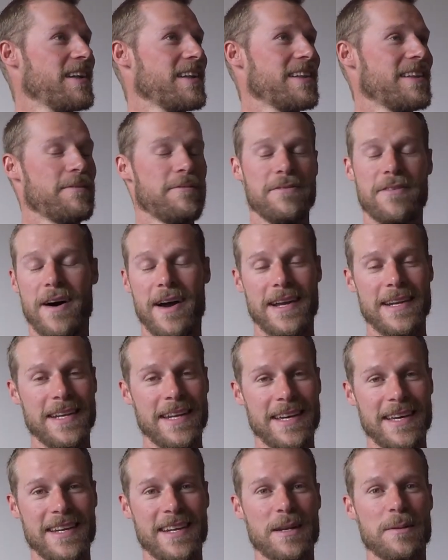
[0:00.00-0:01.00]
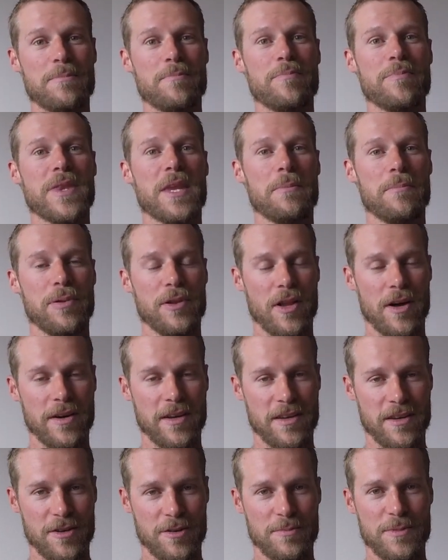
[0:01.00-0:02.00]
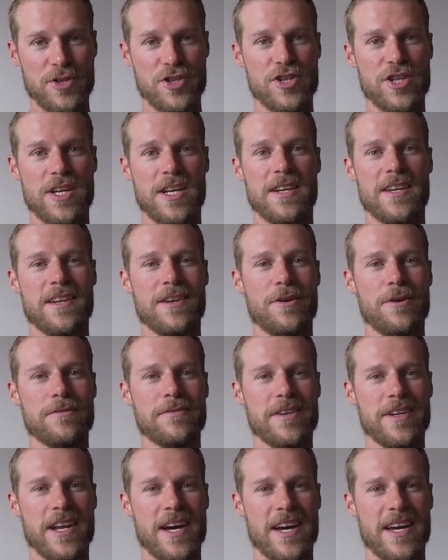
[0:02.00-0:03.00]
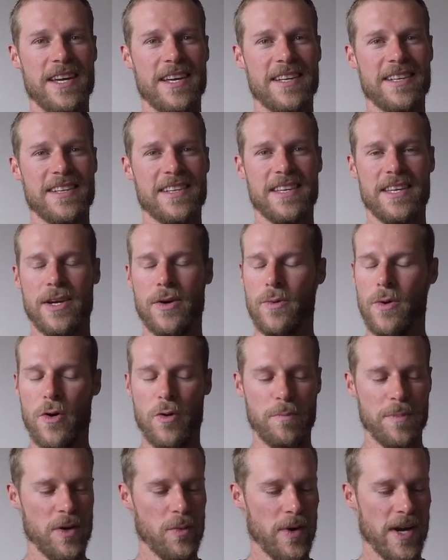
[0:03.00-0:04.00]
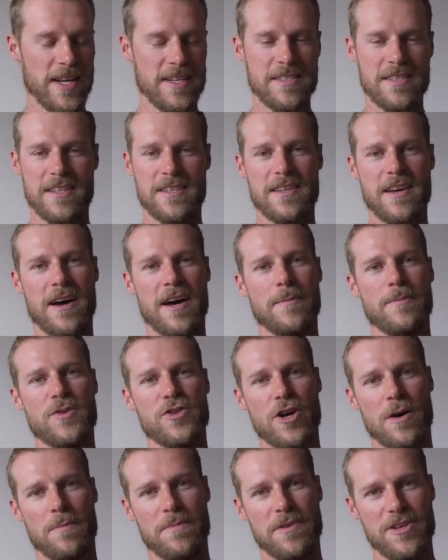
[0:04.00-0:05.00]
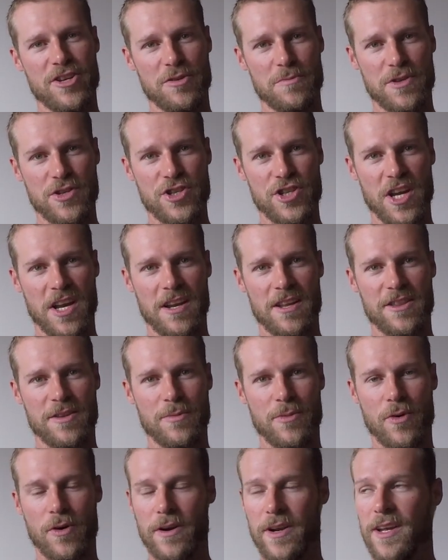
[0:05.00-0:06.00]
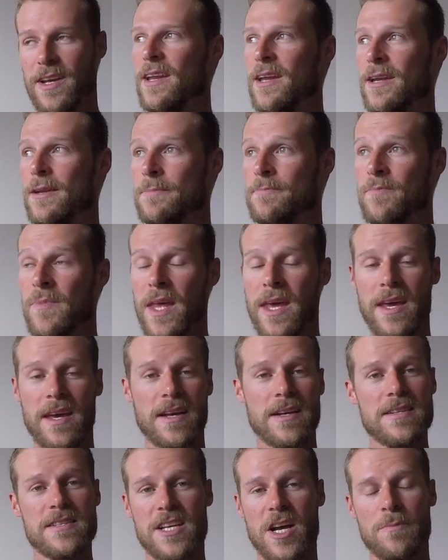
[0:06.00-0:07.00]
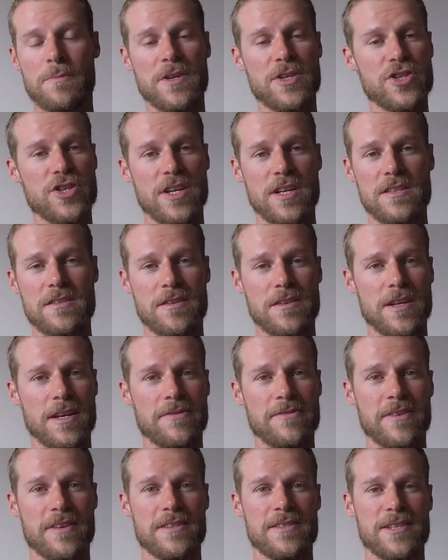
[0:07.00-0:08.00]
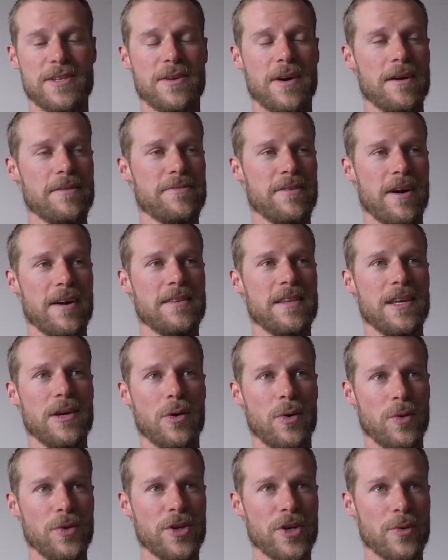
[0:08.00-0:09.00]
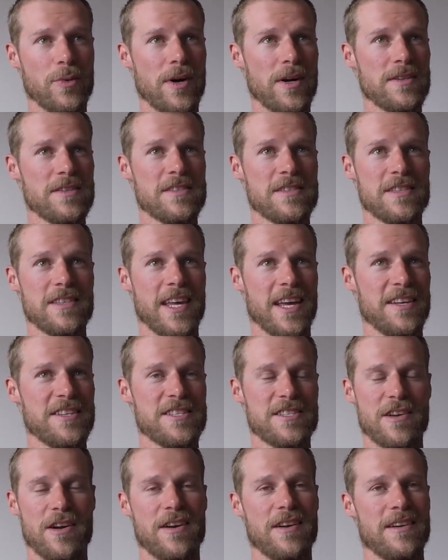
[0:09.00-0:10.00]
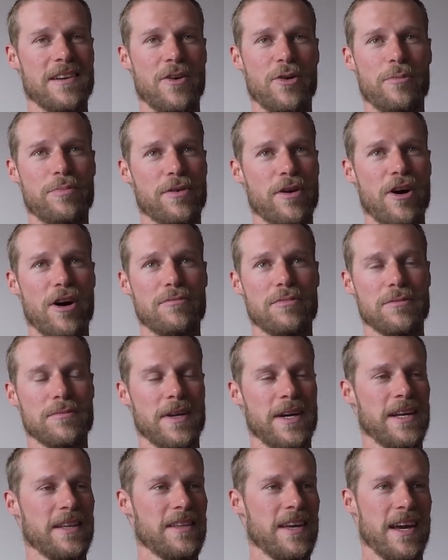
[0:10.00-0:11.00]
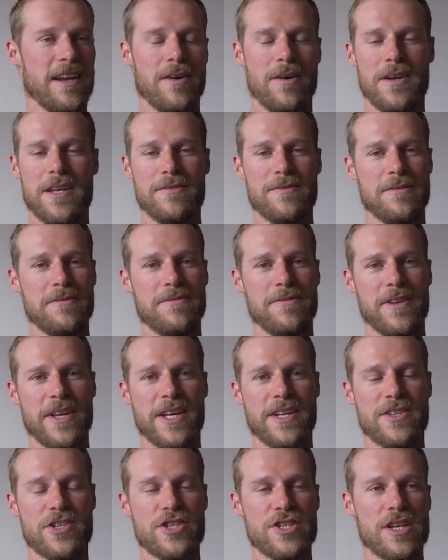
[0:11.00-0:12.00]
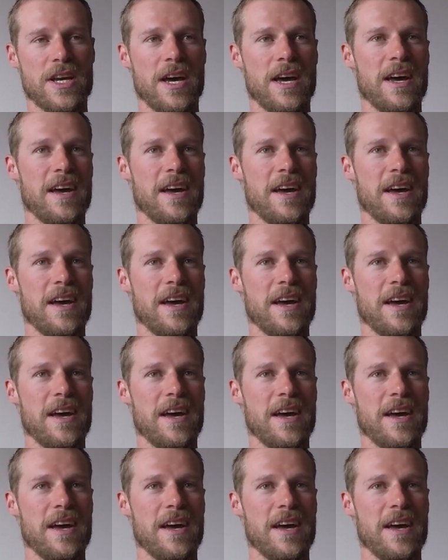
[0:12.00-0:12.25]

Find it, plug your machine in overnight. You won't be wasting time jumping your machine in the morning. And some machines are different too. I find the older ones, they start no problem, like they don't even flinch.